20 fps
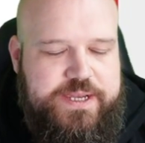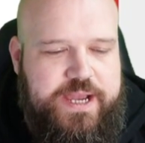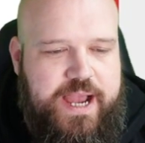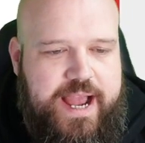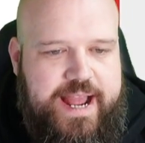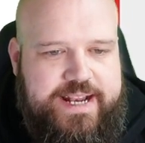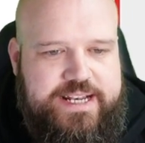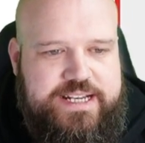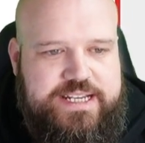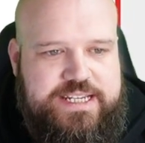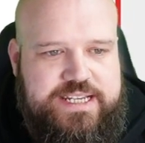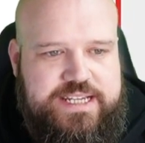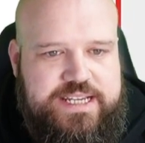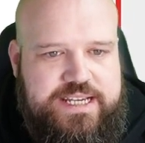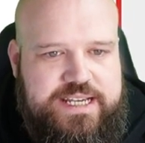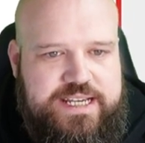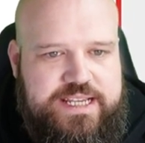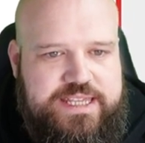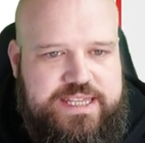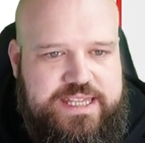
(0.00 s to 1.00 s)
And
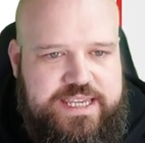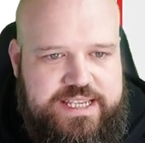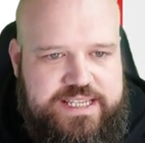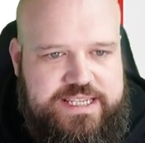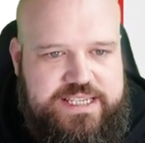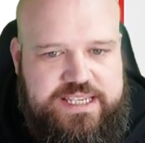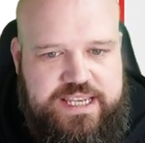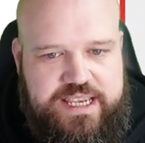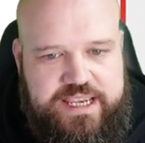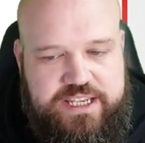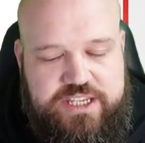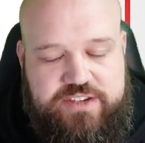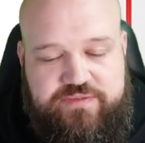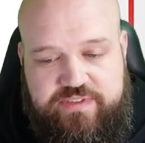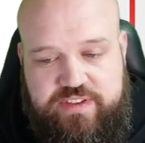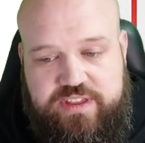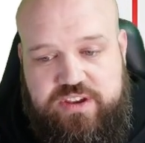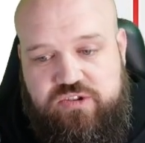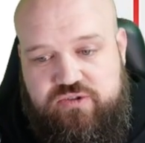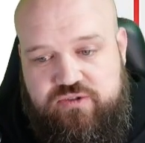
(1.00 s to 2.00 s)
this is
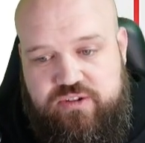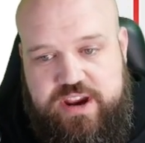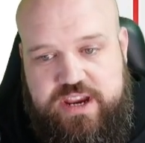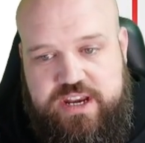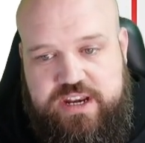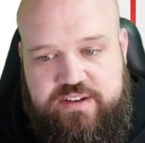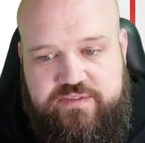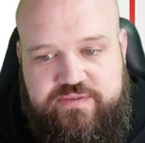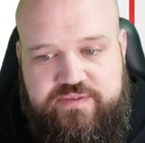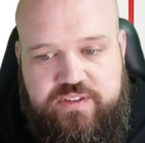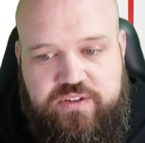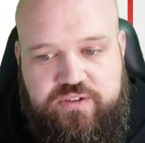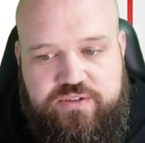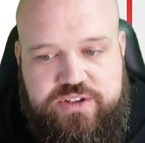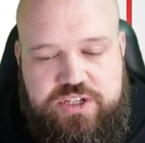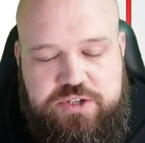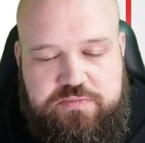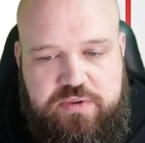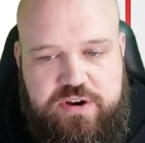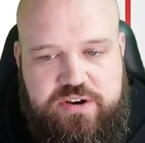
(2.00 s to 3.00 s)
for the grid for
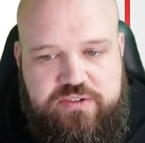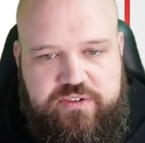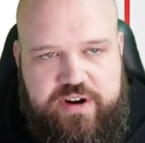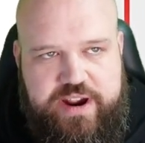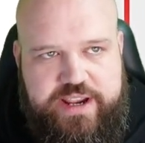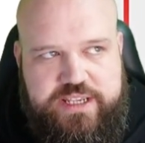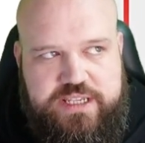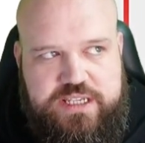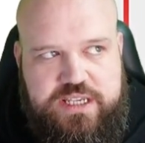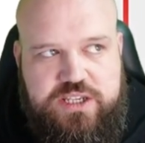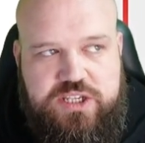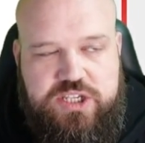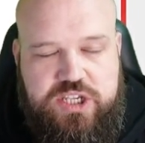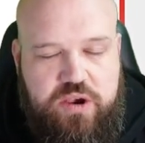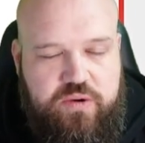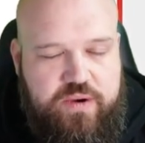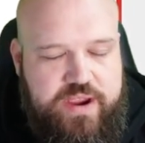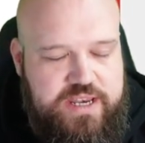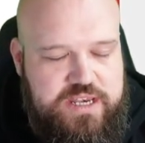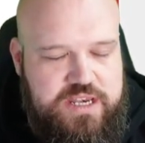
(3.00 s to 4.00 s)
the sprint race.
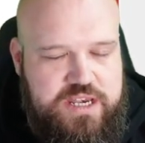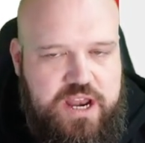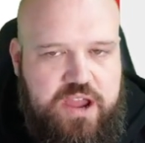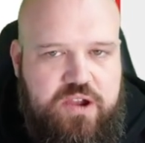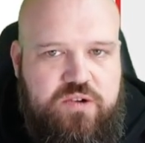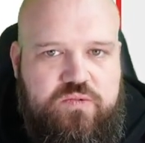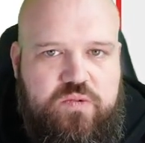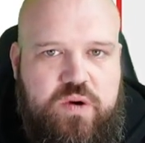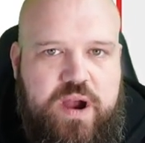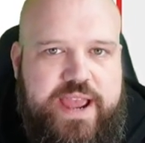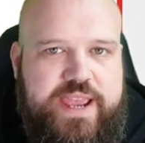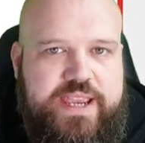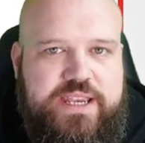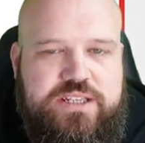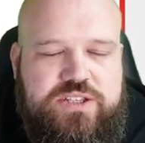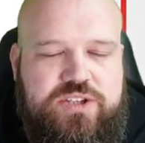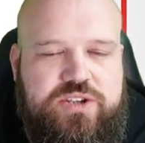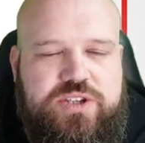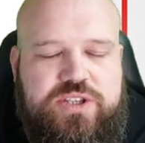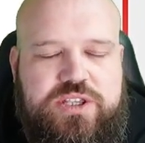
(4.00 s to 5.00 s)
So in no way
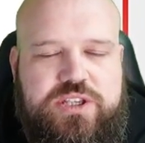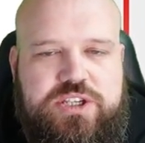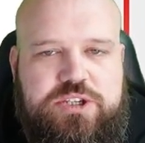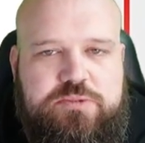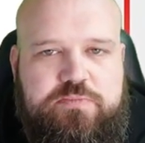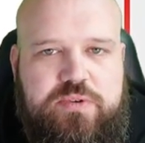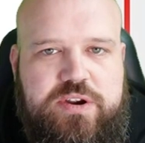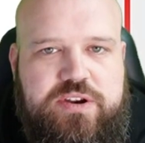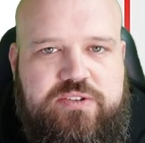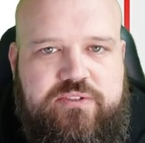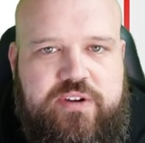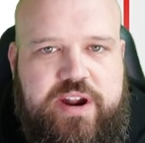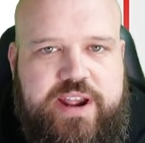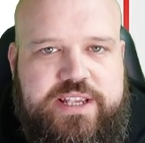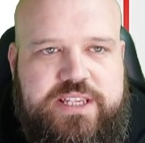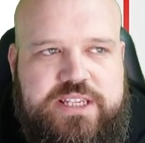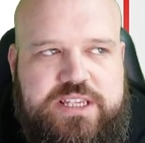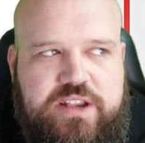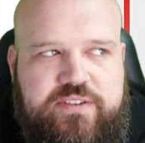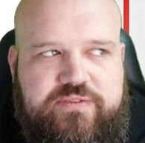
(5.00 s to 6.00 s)
does the sprint
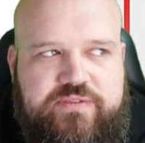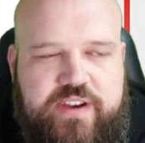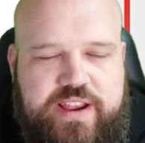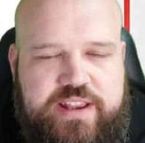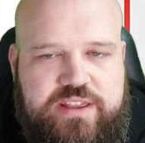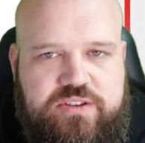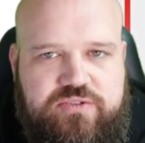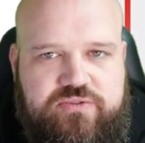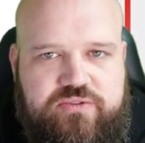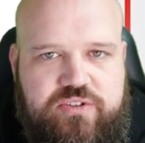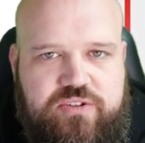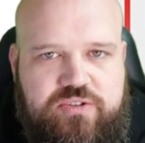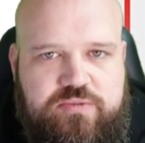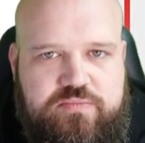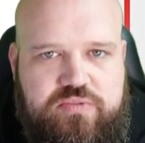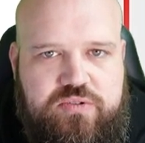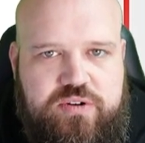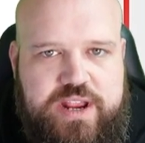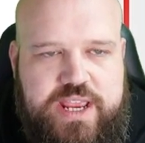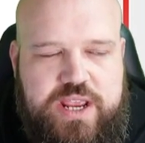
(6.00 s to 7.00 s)
race affect the
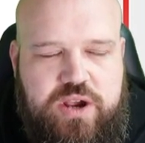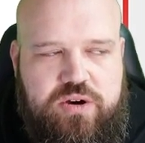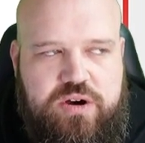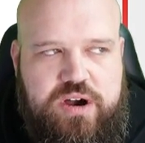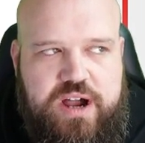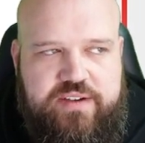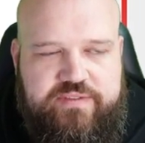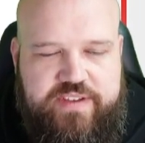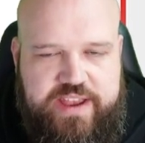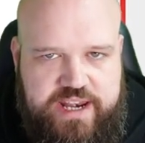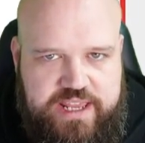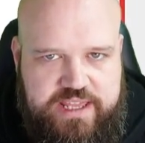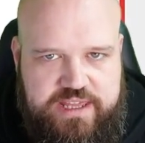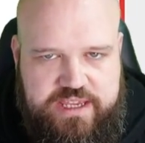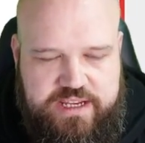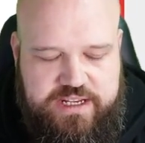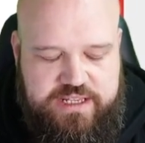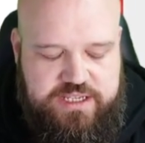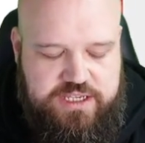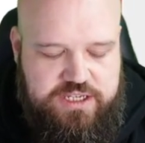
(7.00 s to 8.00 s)
Grand Prix or have
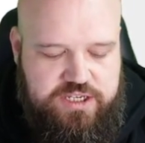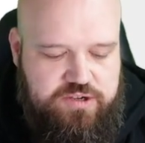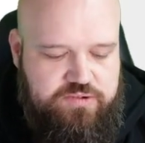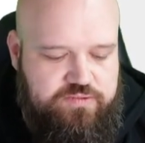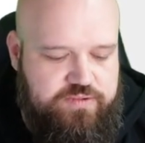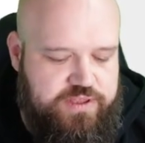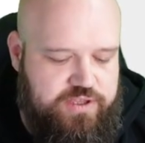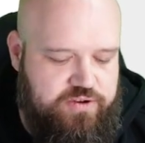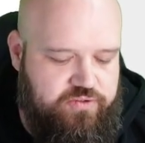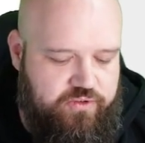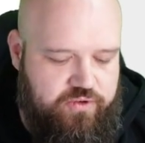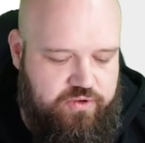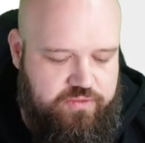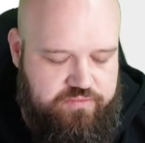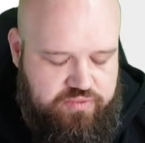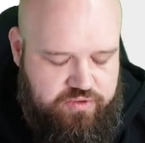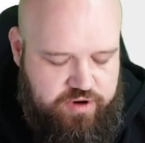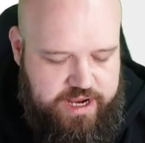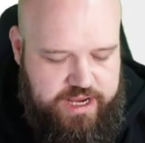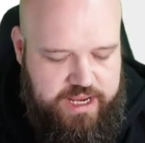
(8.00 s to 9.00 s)
anything to do with the
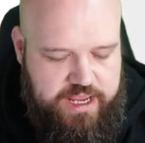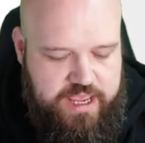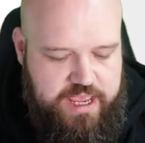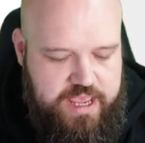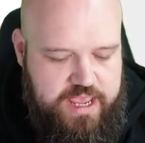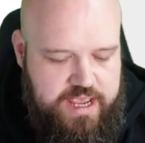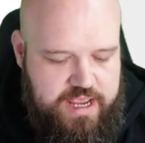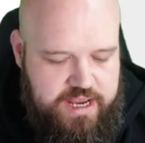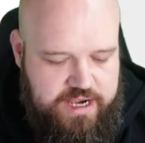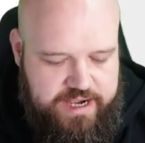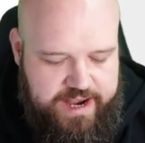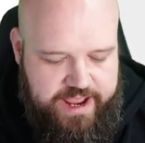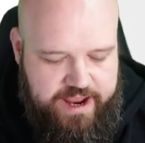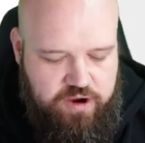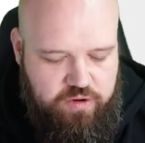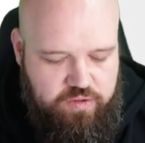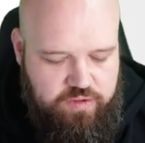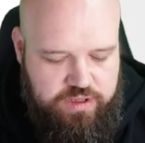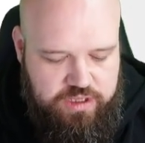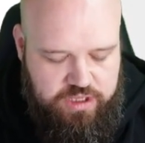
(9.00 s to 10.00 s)
Grand Prix.
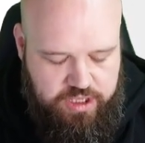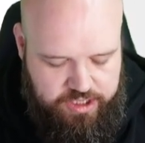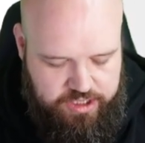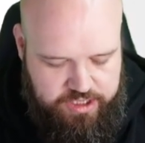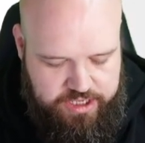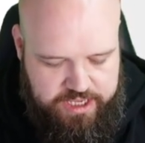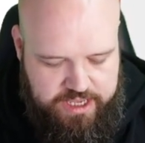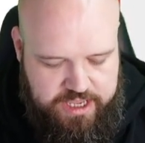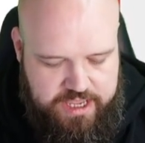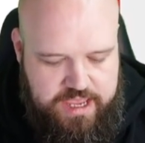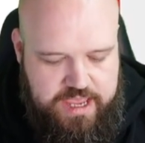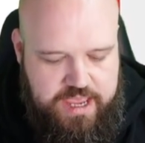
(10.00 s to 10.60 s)
Now, look,